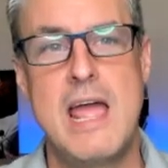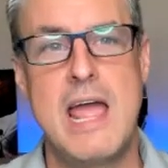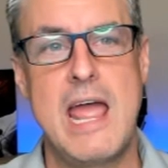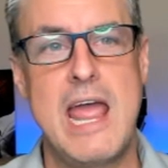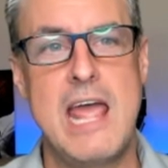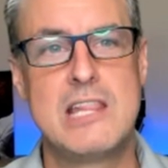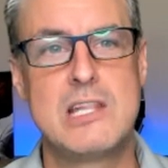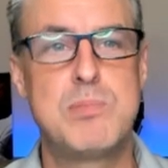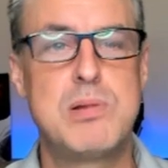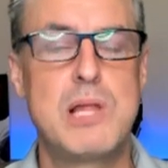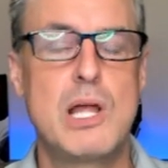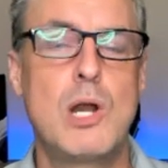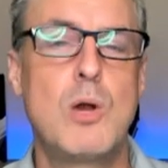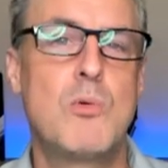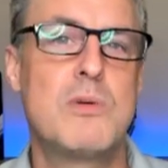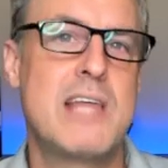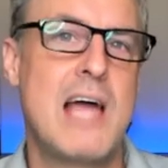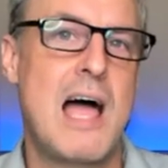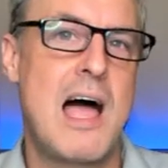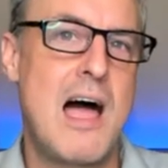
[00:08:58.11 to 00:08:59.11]
and the player
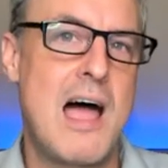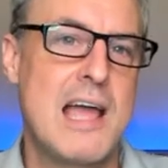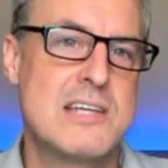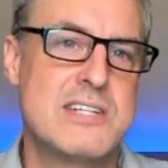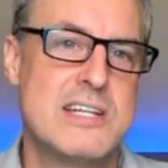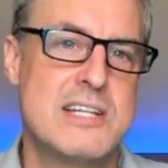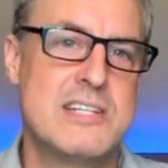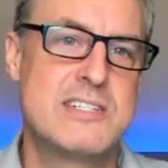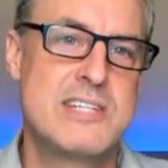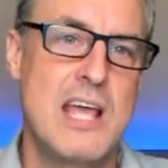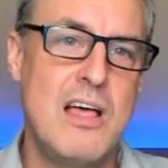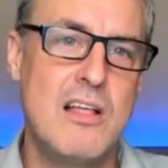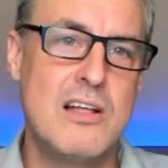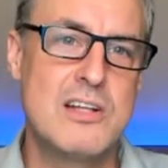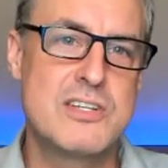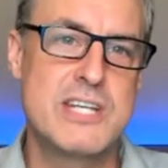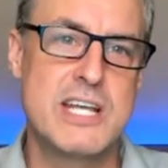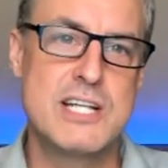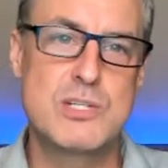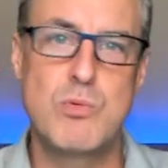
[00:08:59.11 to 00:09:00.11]
with the highest
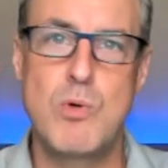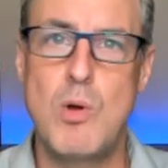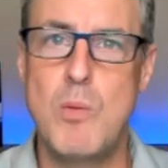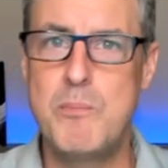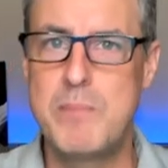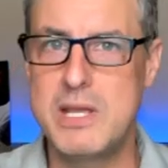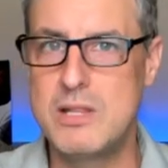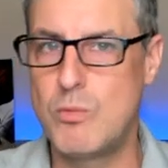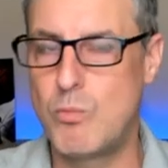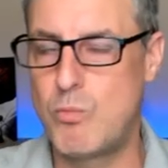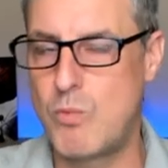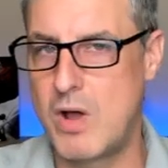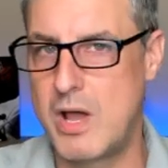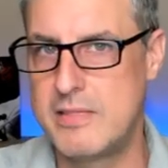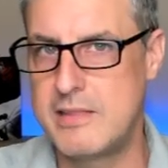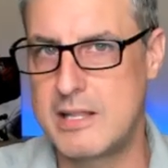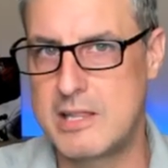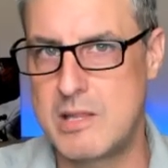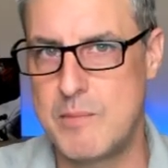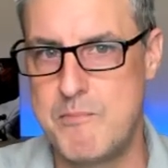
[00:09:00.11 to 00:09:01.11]
intelligence will be the one
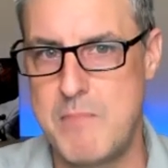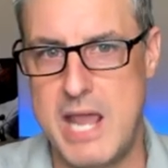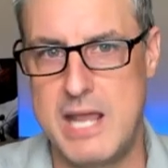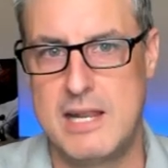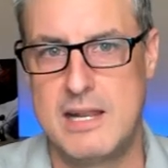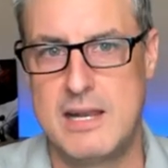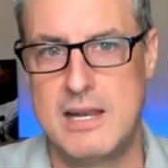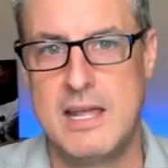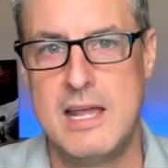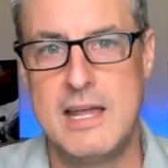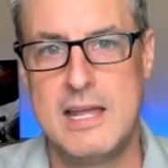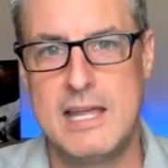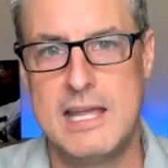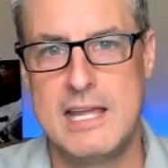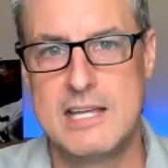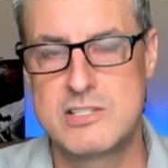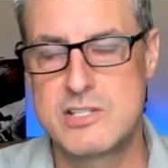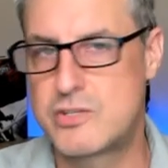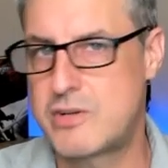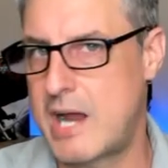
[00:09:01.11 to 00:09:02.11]
that the maiden
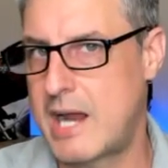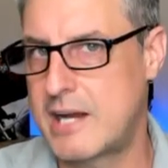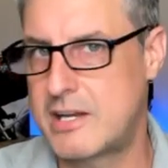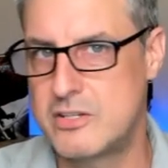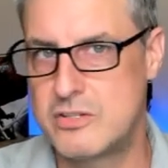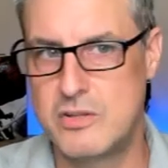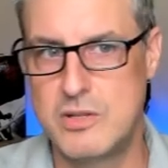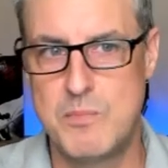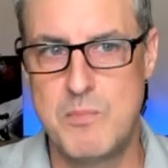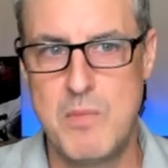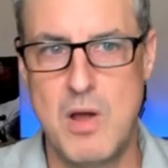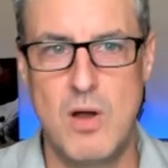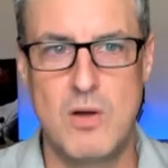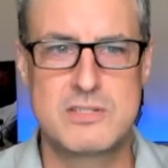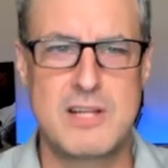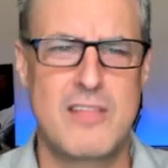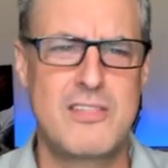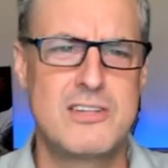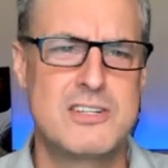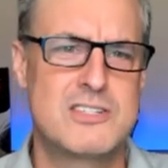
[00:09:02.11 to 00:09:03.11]
is attracted to the most.
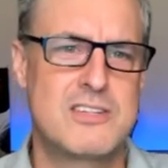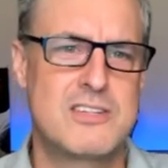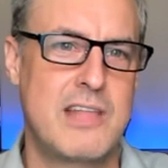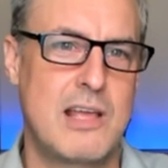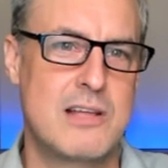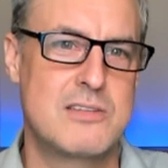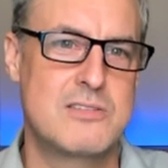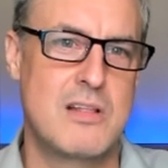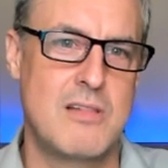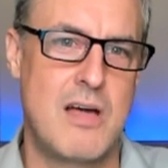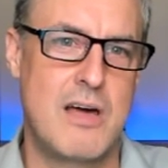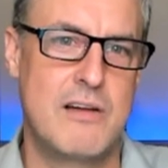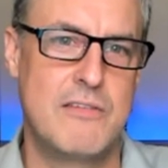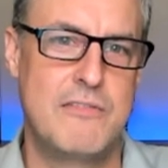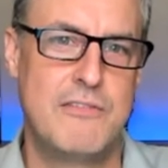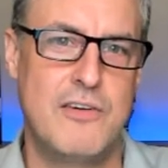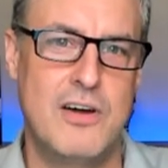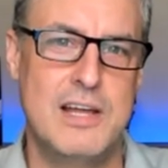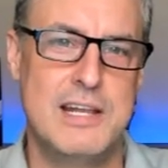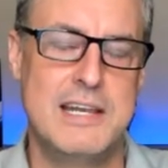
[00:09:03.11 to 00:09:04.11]
I just thought a lot of
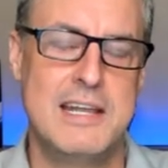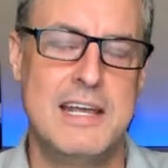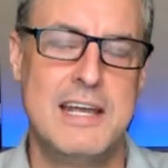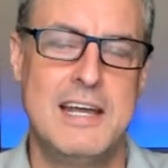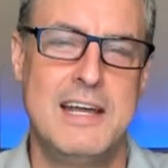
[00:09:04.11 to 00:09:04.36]
fun.